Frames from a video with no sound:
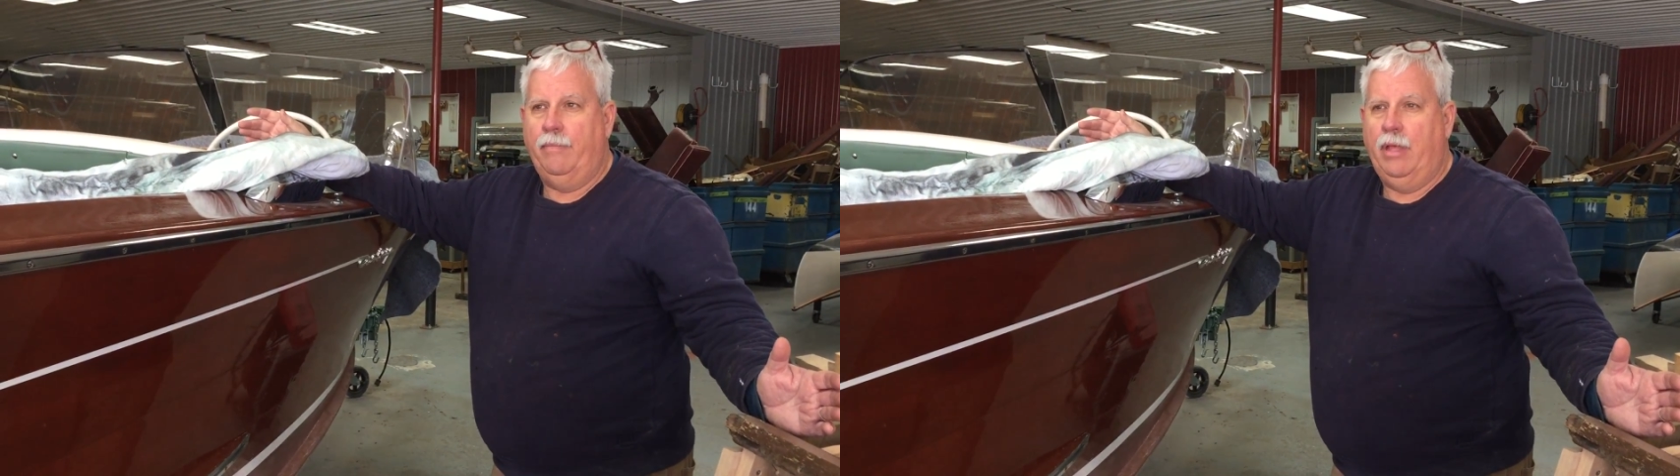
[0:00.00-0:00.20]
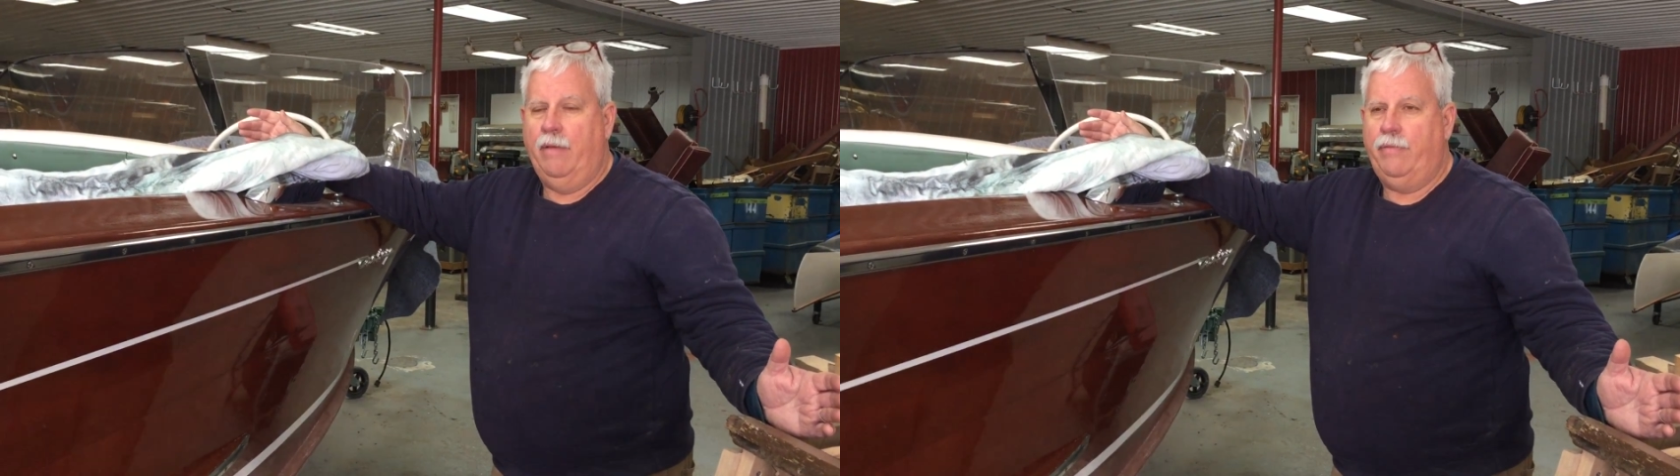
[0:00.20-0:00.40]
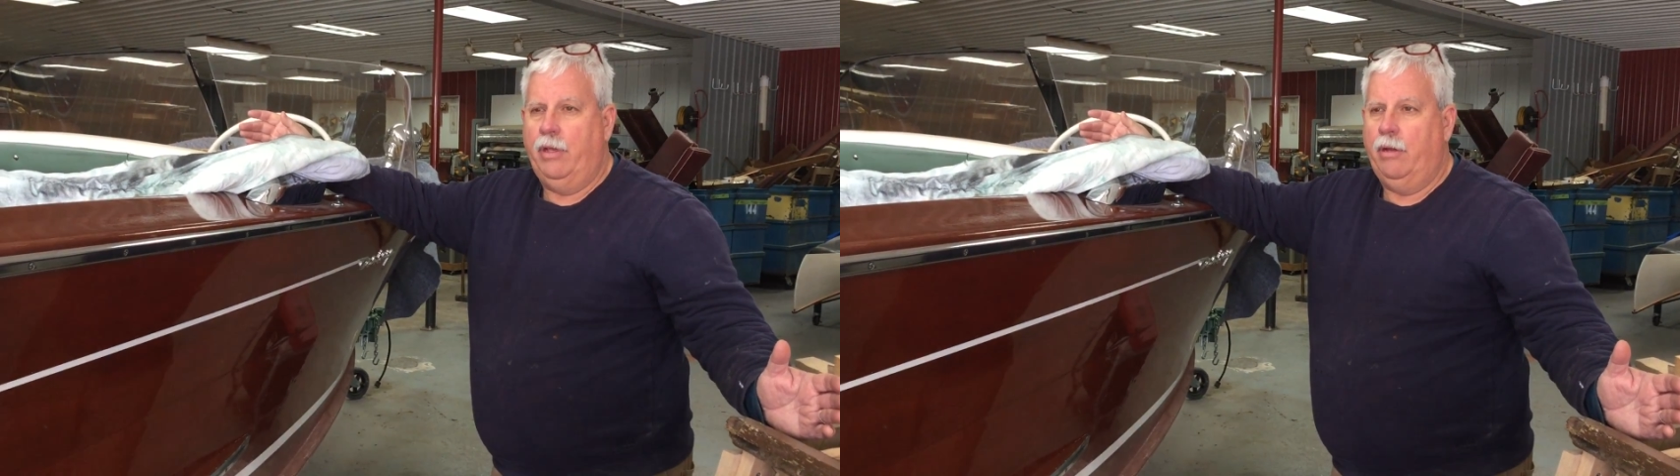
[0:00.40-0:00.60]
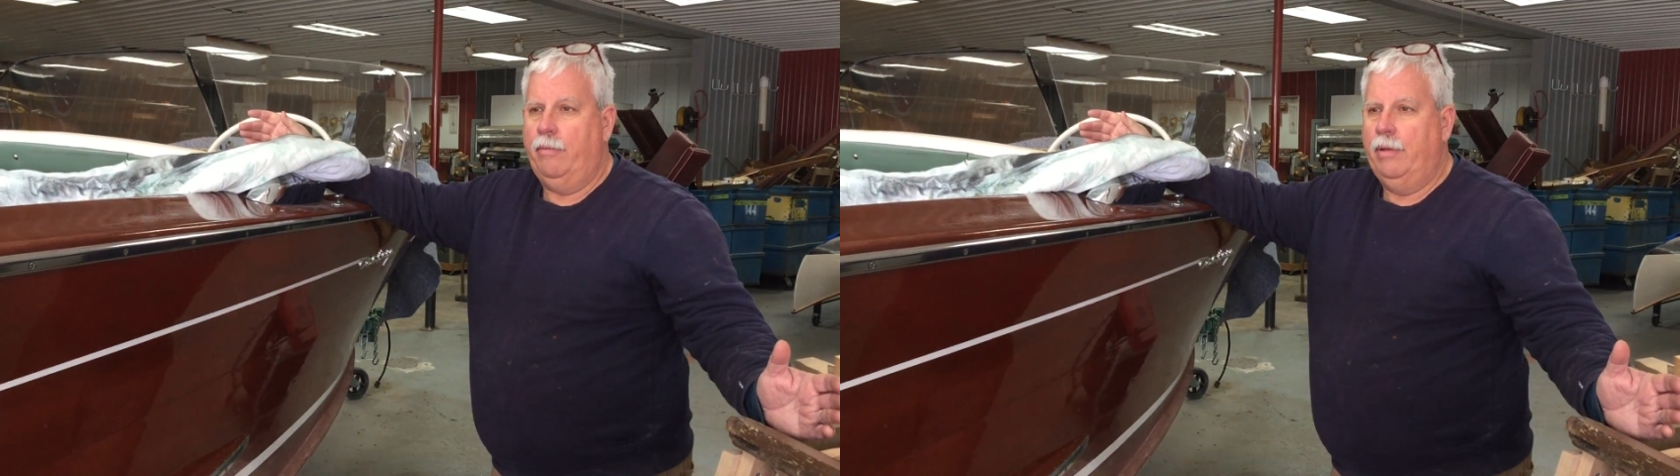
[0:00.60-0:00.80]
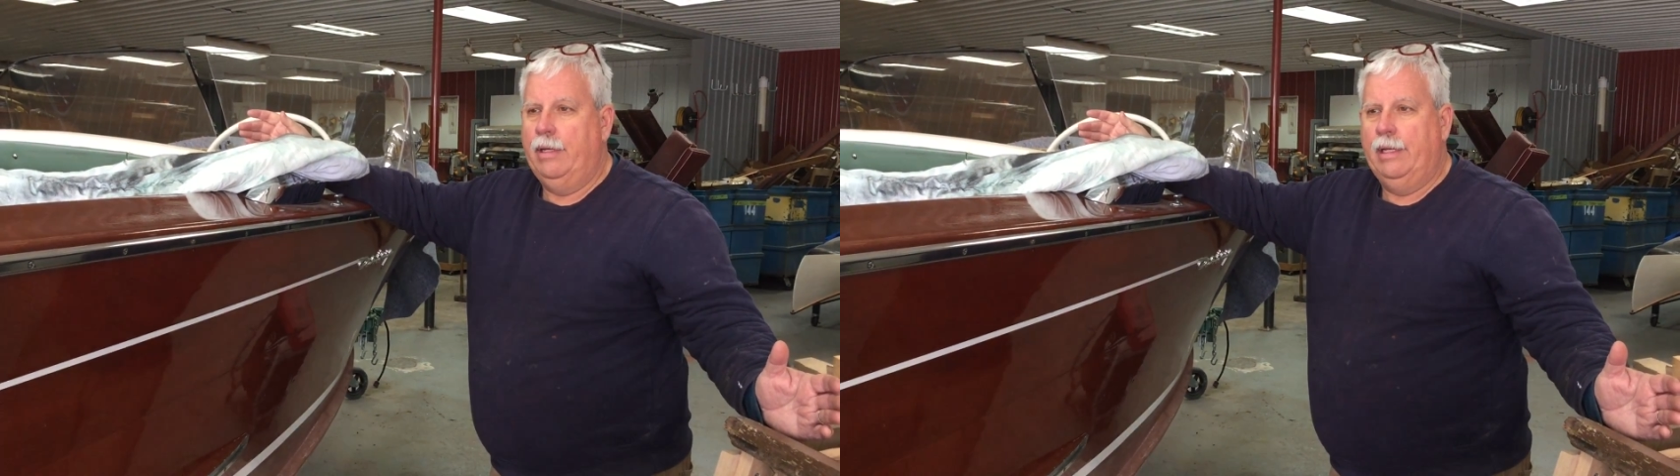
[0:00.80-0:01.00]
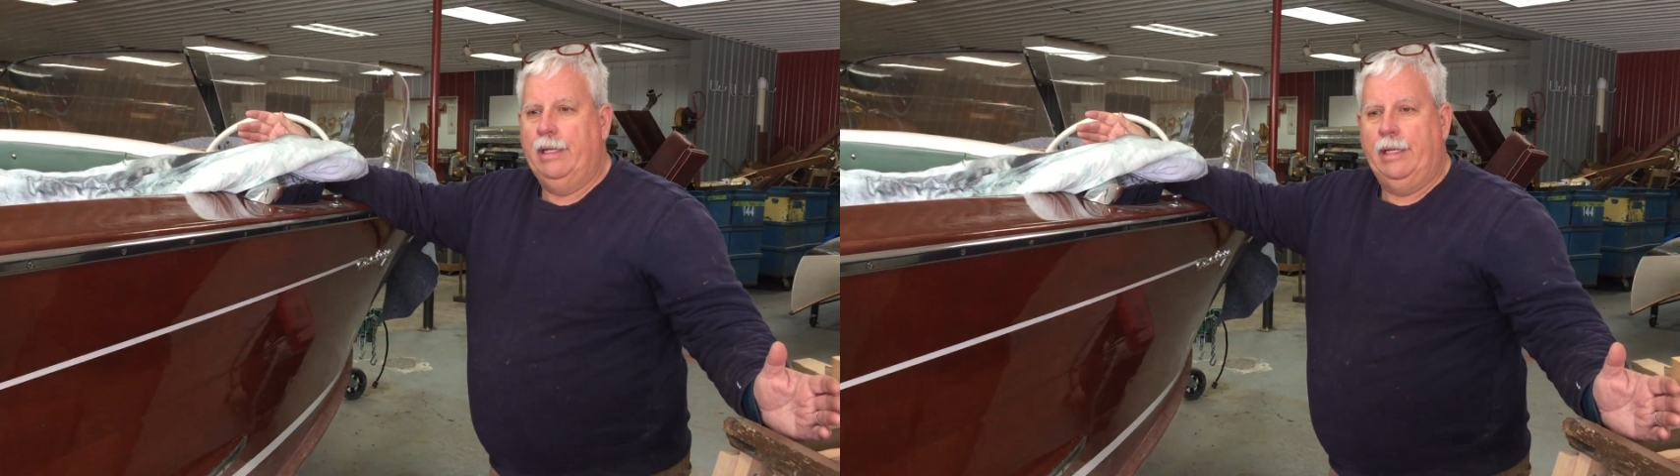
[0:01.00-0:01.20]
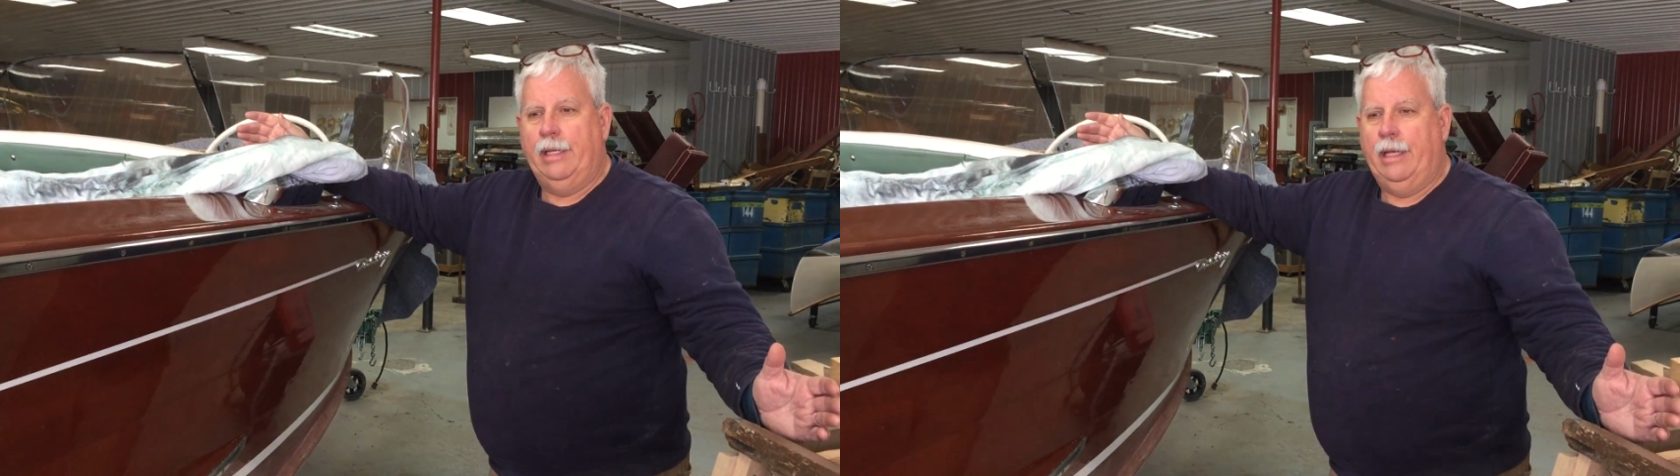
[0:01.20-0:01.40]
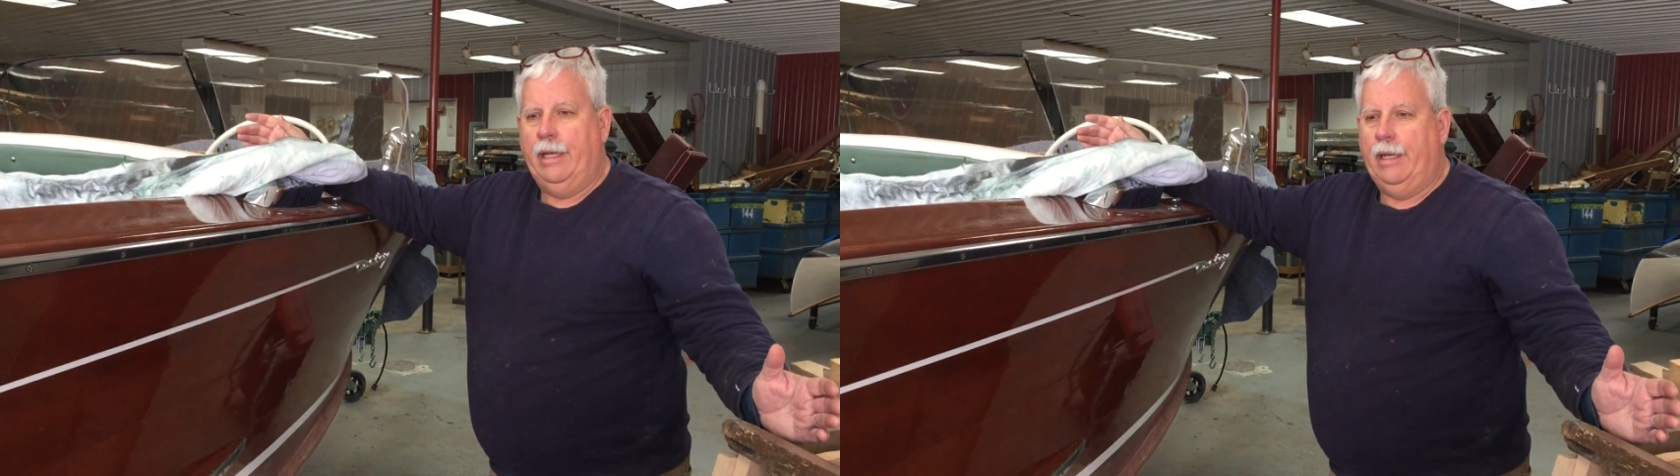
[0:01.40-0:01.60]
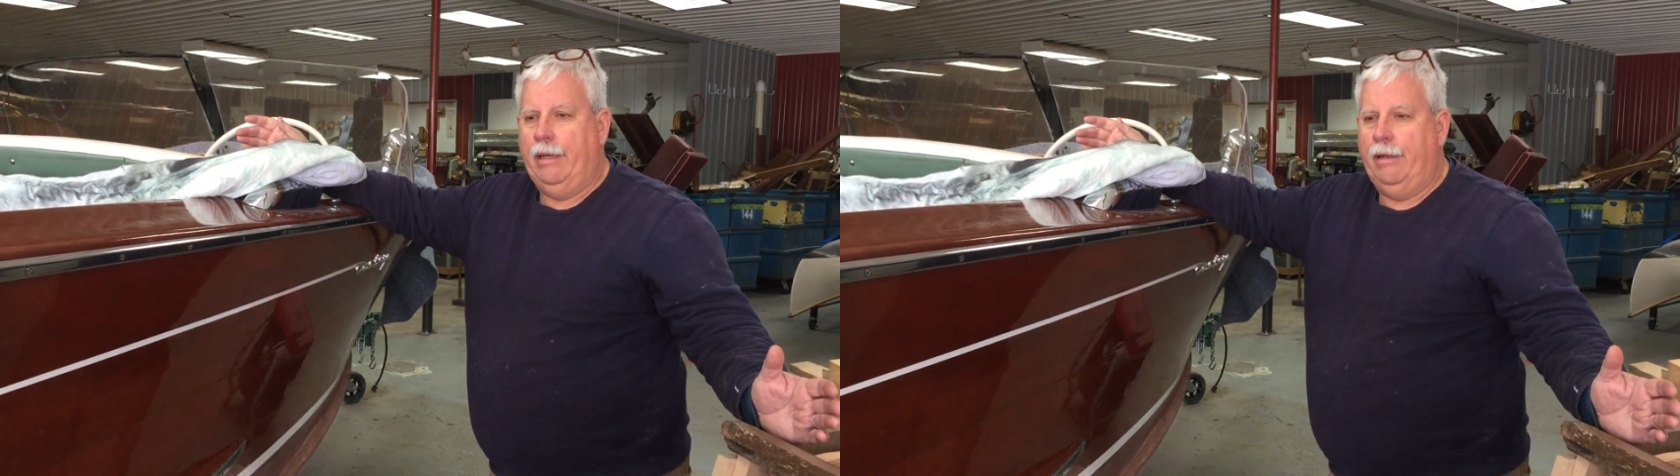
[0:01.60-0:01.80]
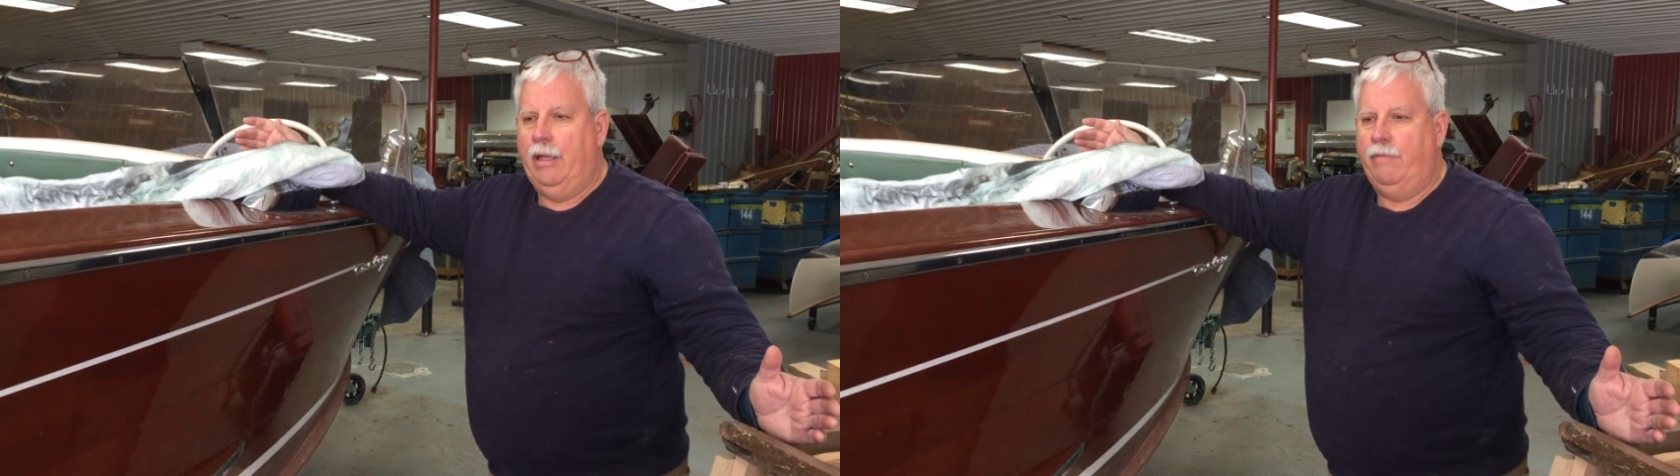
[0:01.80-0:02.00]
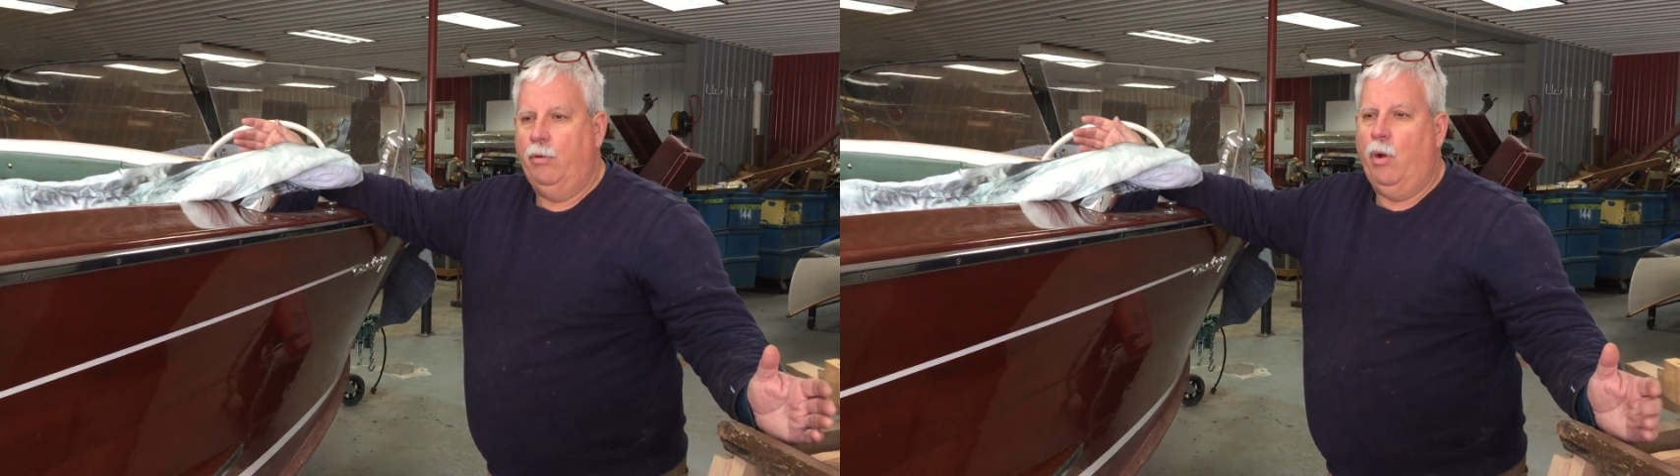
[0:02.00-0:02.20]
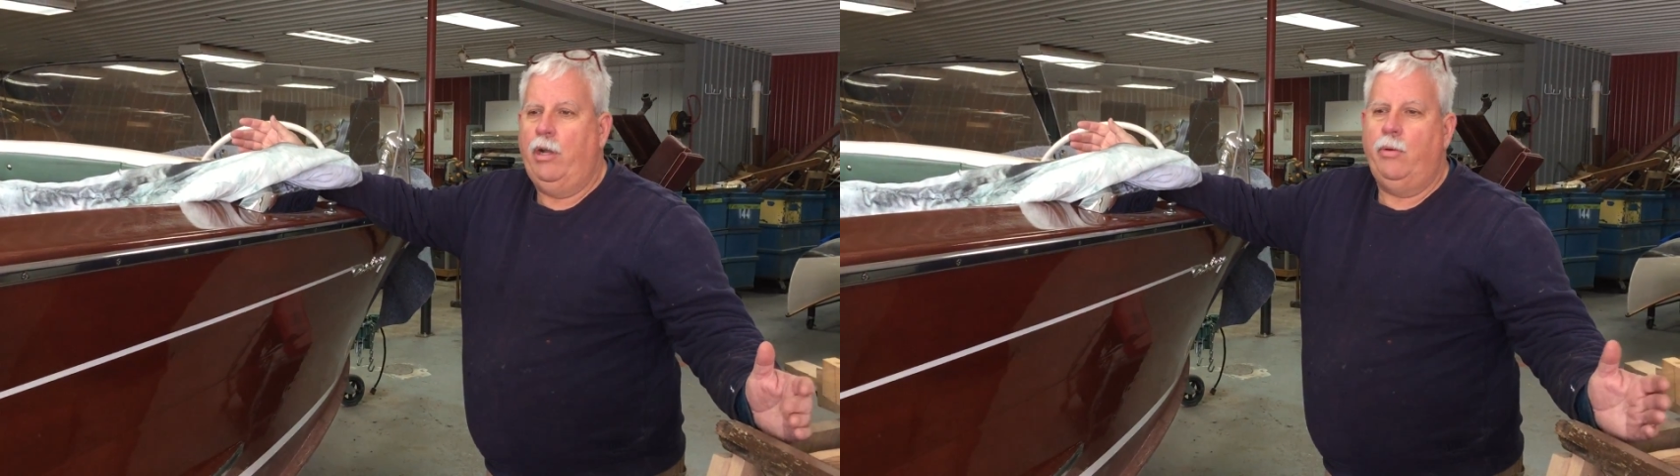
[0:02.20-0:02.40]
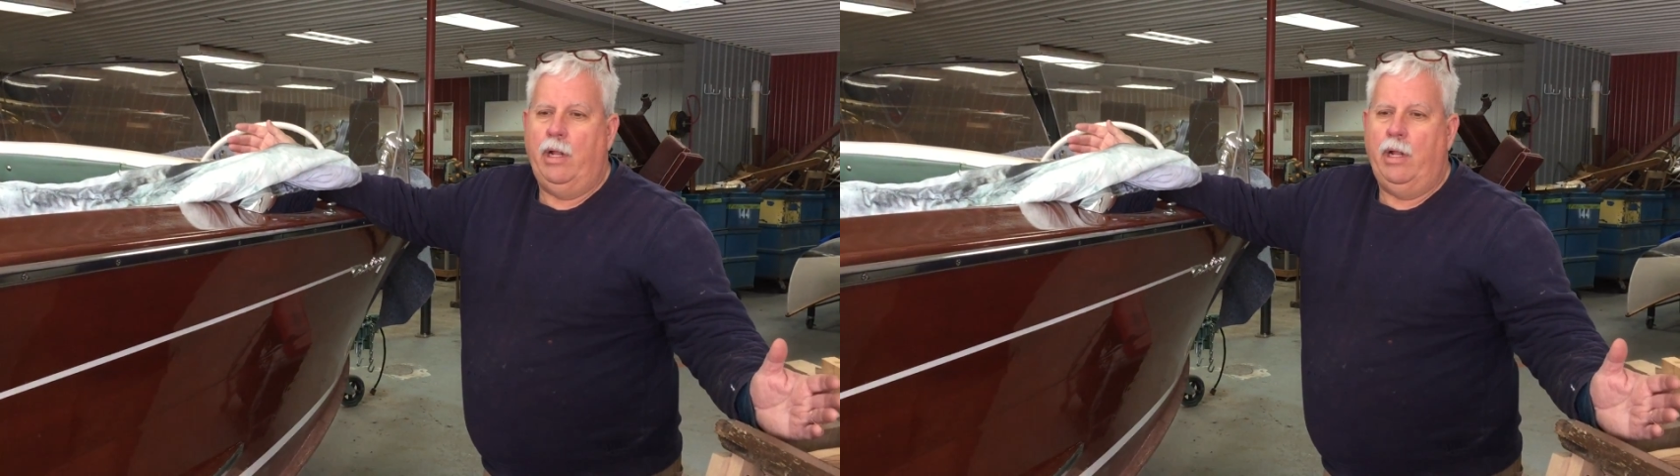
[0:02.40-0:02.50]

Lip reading: If you want